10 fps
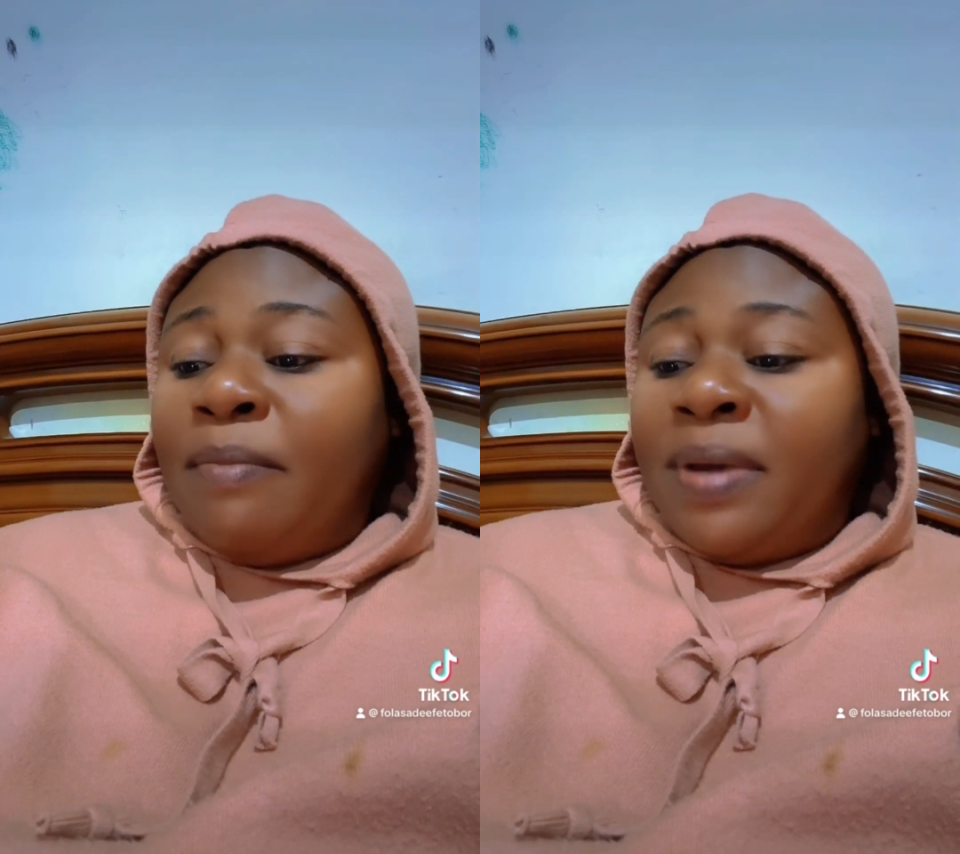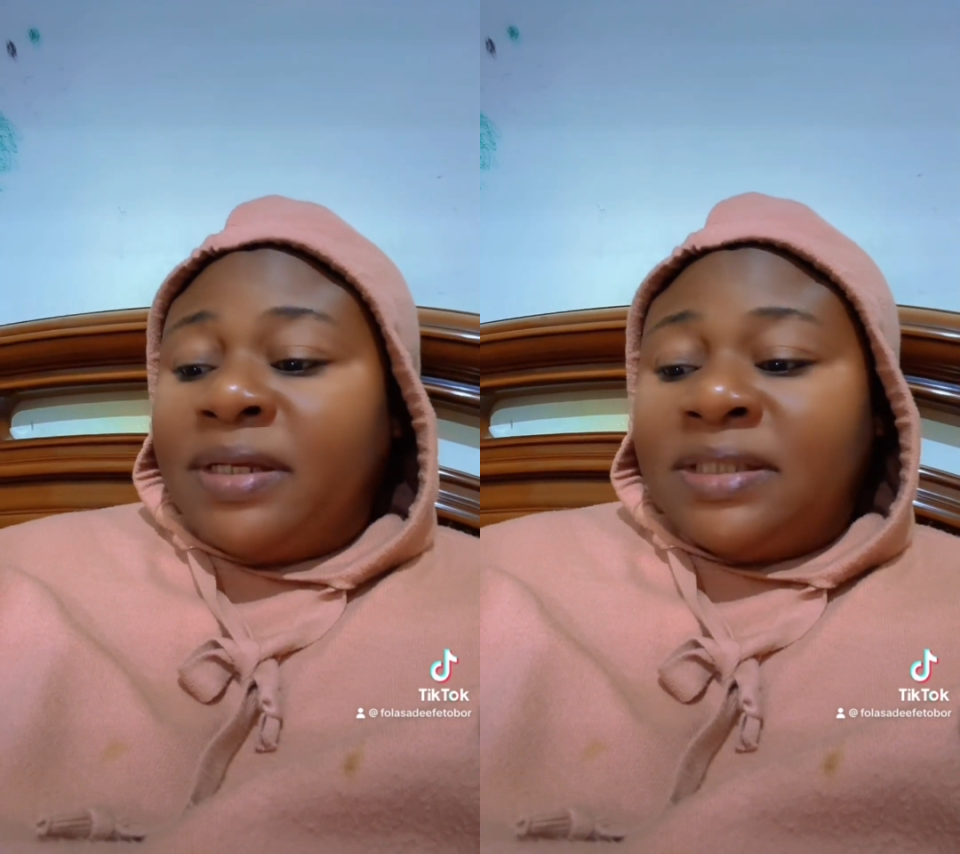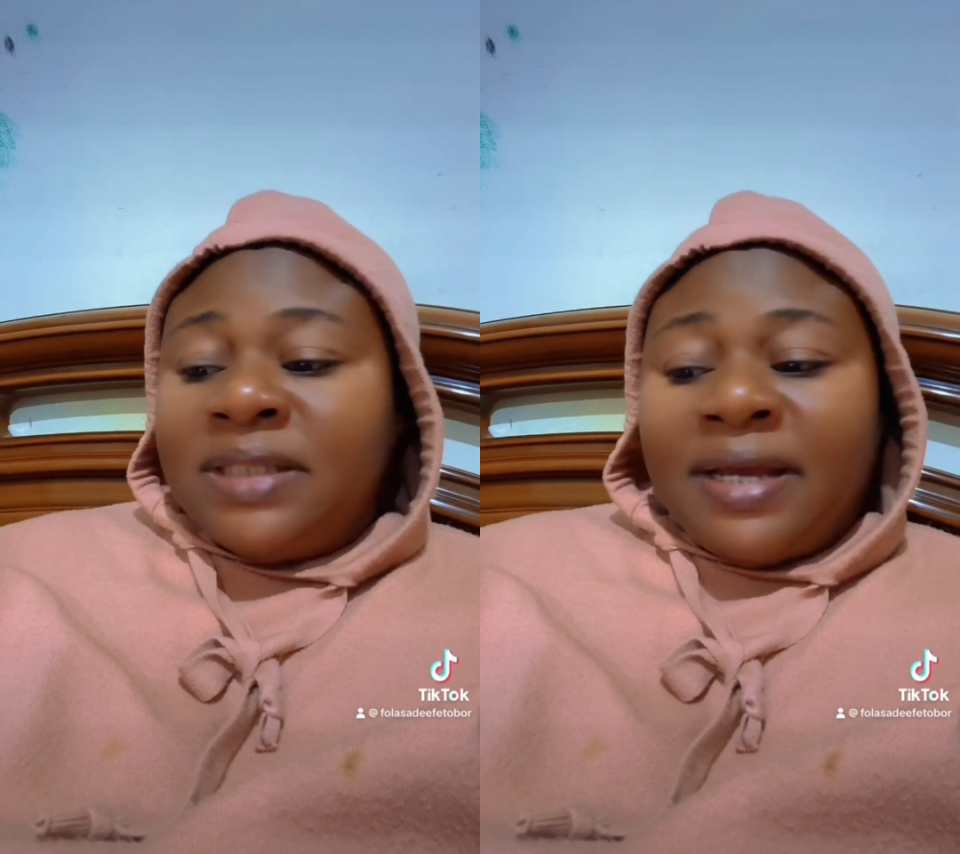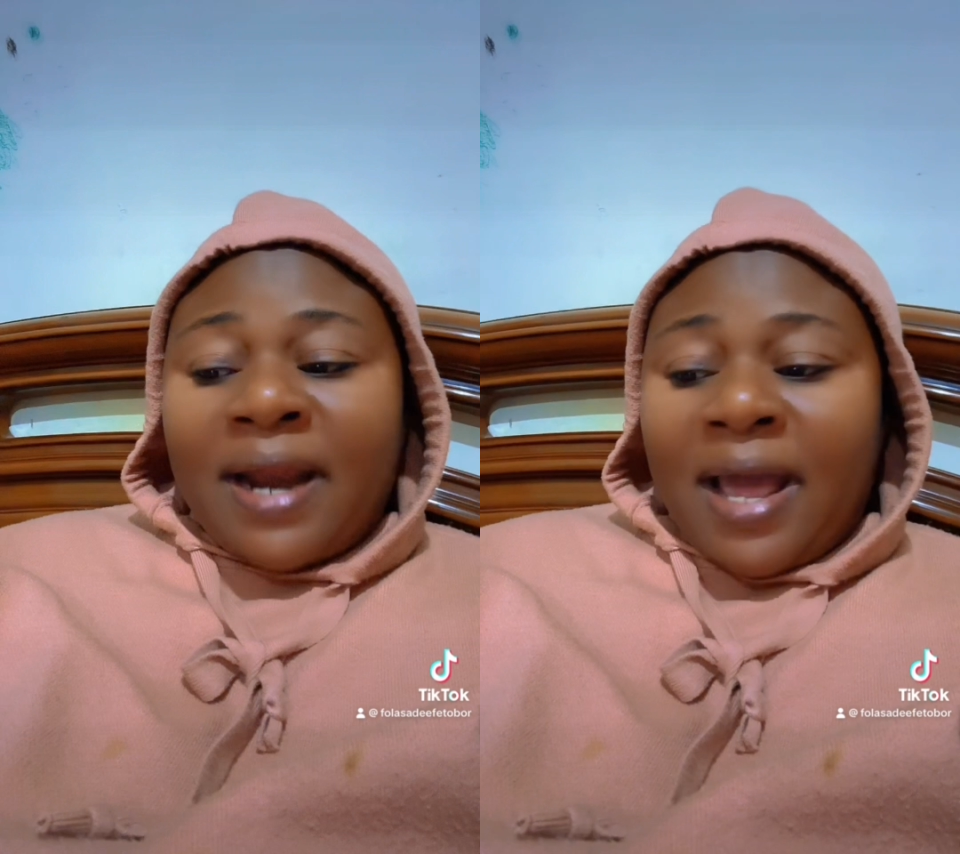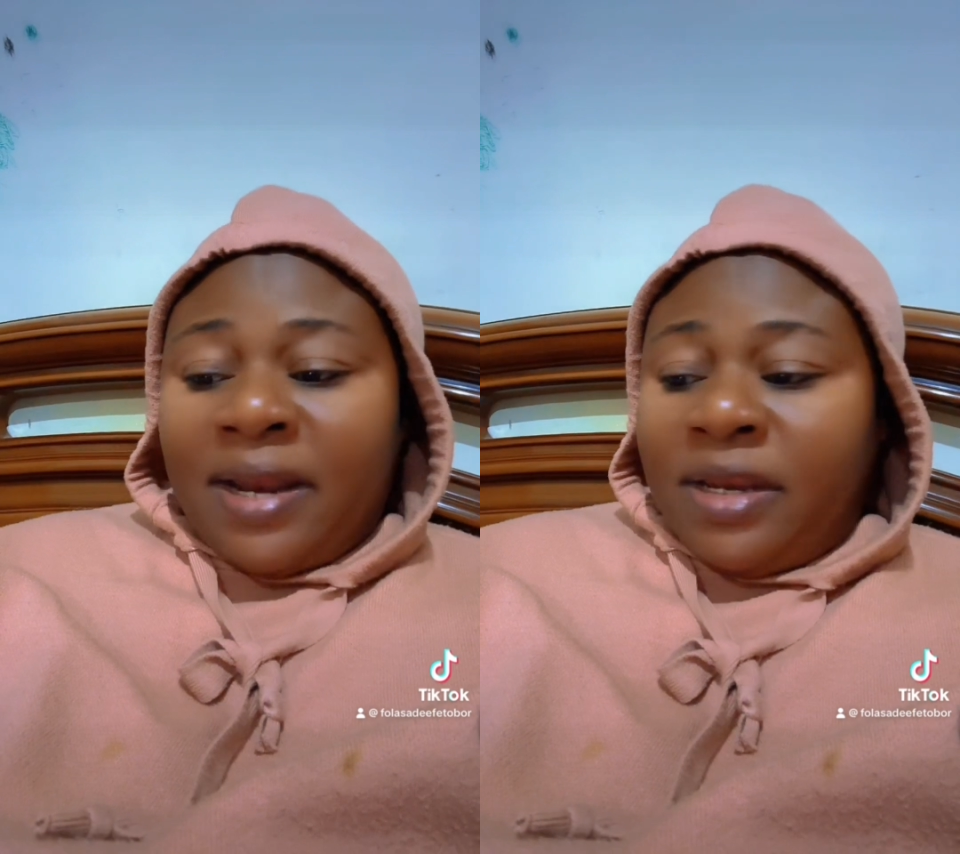
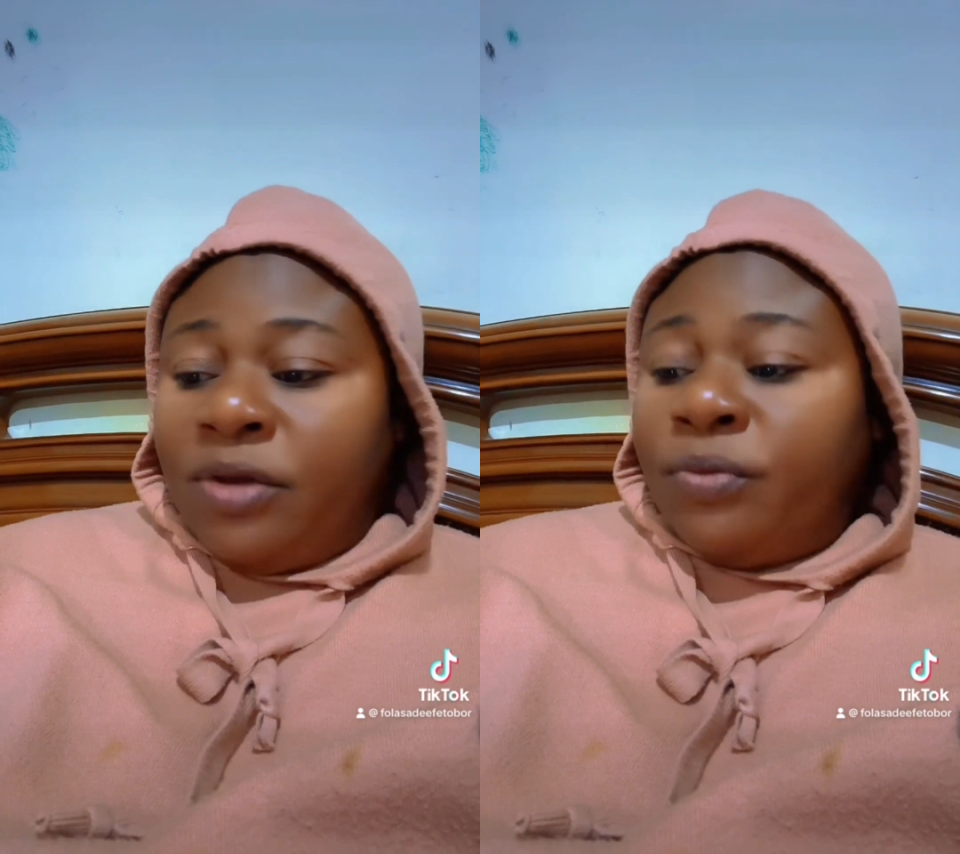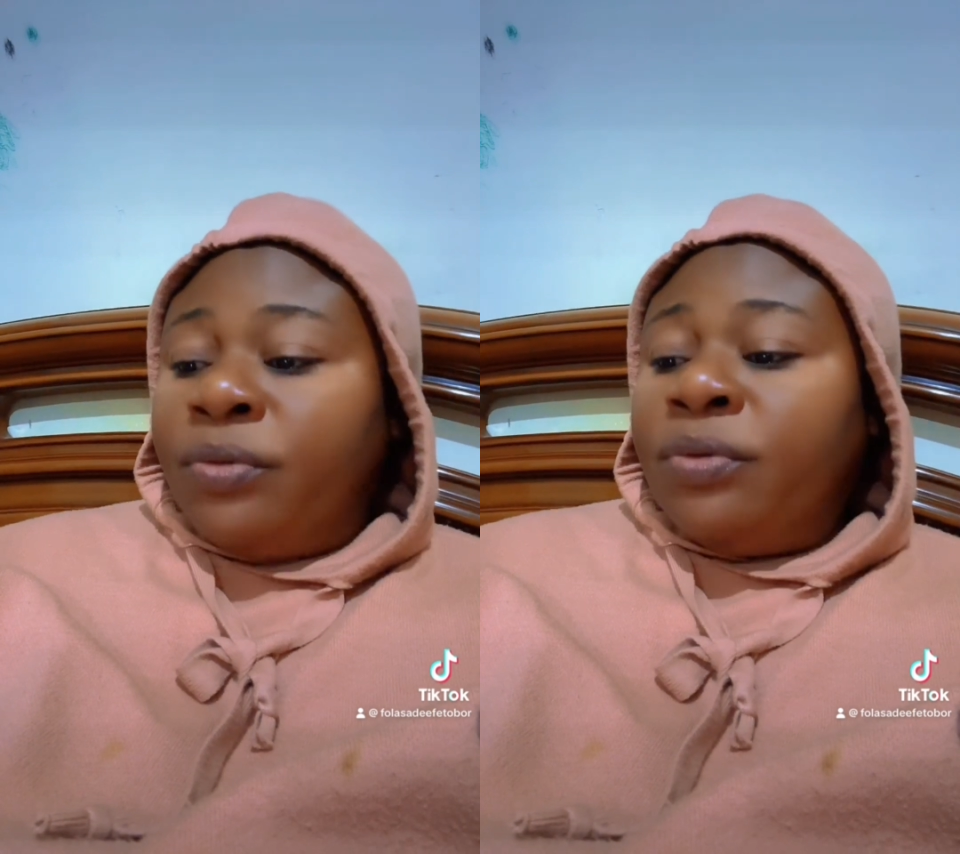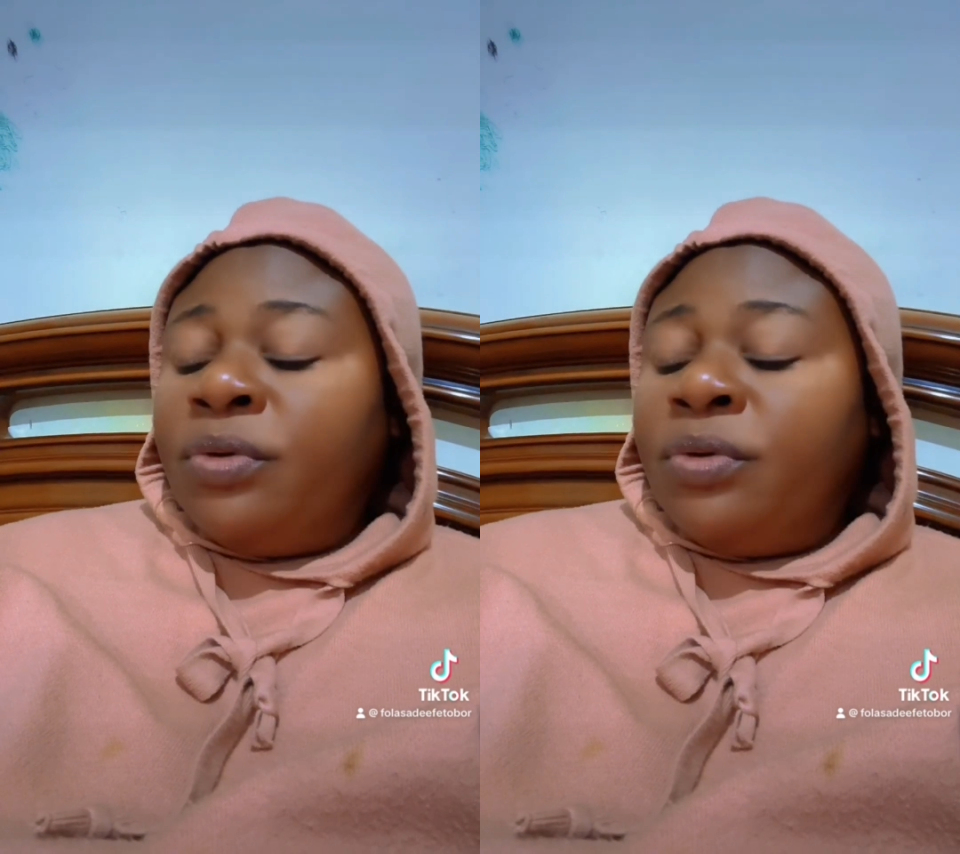Mediterraneo,